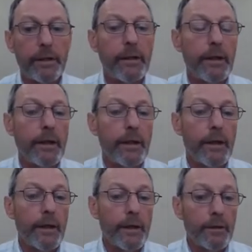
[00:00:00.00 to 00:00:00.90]

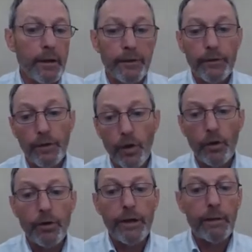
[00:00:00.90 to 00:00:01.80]
uh, uh, through
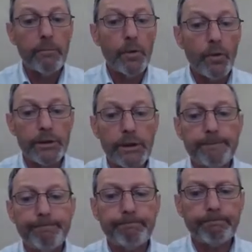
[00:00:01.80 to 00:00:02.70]
concrete and mortar.